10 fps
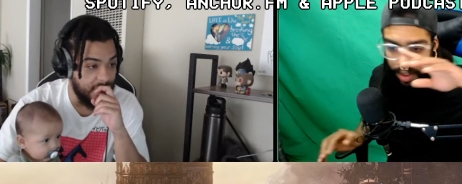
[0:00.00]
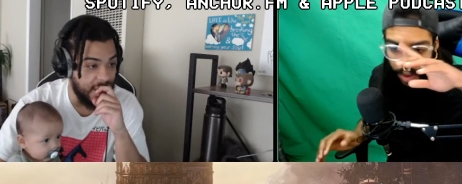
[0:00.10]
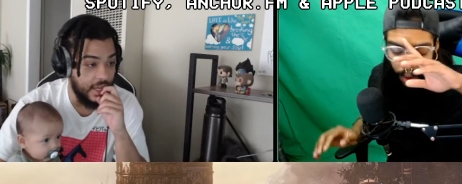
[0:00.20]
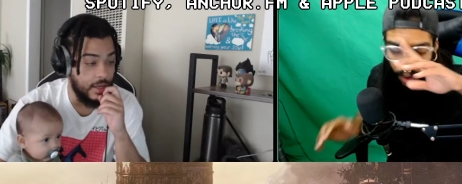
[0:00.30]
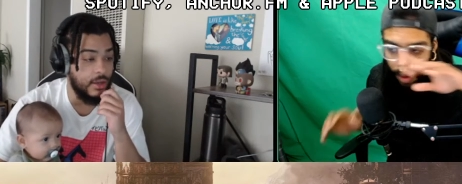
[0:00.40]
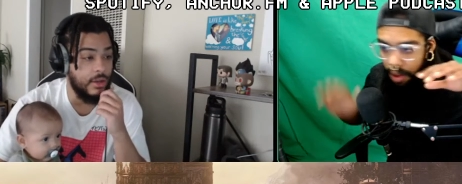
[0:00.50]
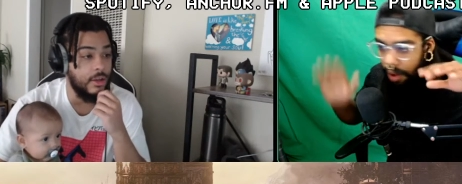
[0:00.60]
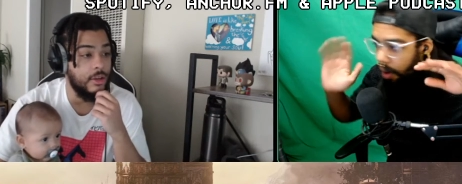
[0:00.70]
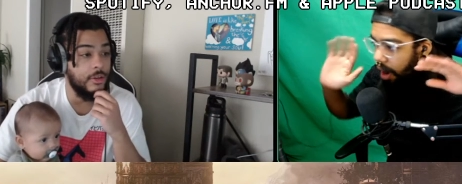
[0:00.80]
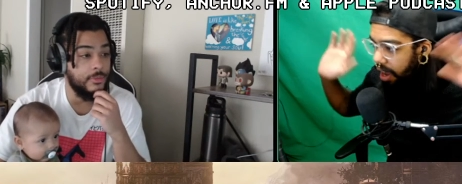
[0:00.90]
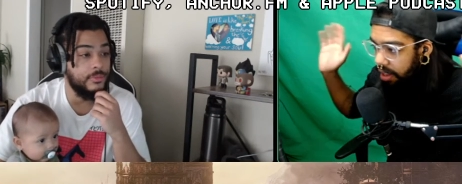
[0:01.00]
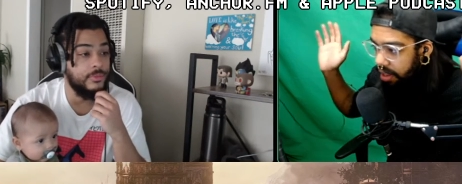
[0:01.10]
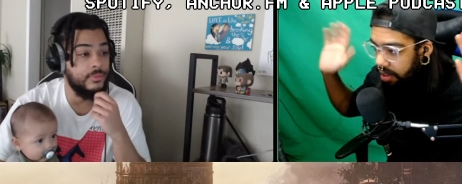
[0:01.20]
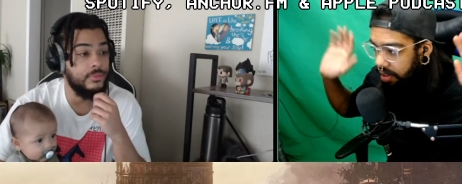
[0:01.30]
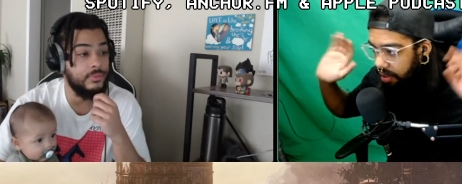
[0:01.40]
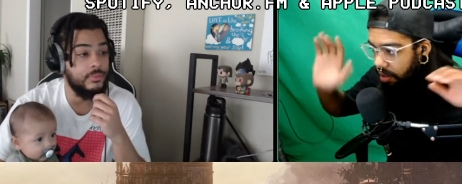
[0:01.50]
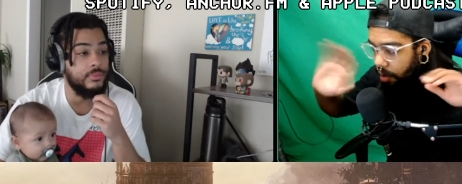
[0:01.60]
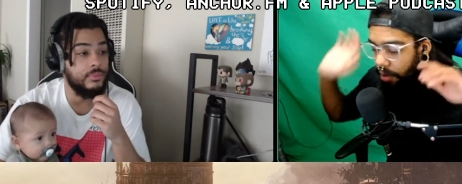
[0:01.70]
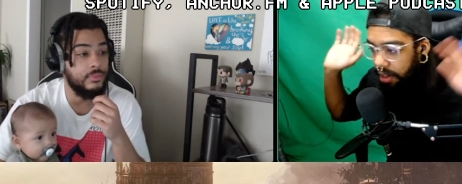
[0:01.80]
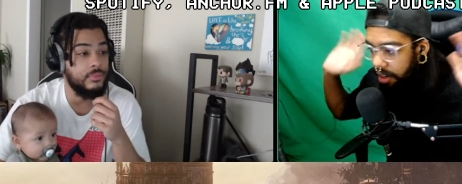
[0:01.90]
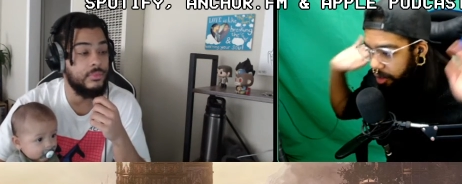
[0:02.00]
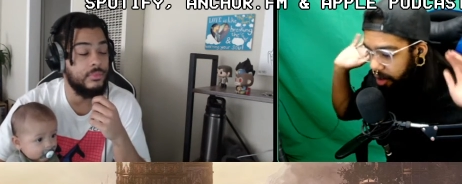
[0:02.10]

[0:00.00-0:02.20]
Speaker 1: so the whole UI looks totally